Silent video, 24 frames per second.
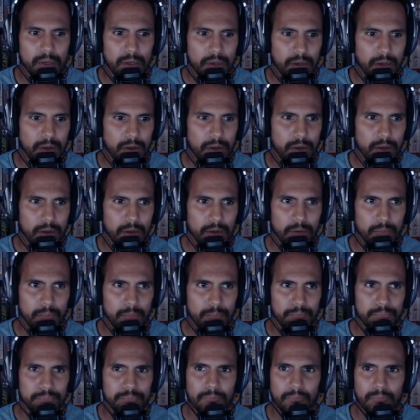
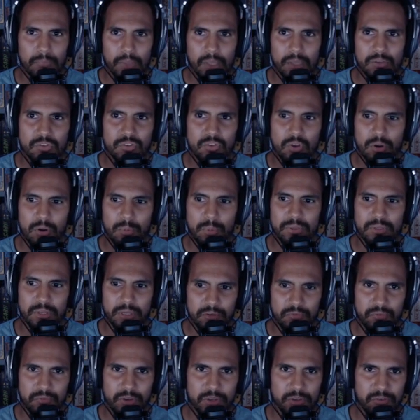Let's just talk about the
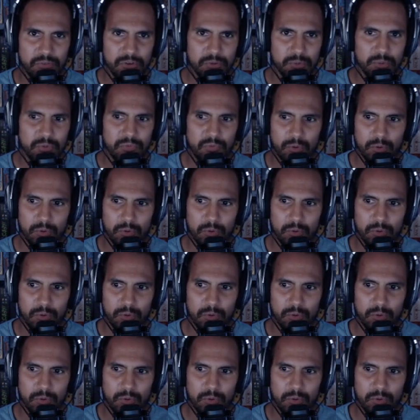interface first before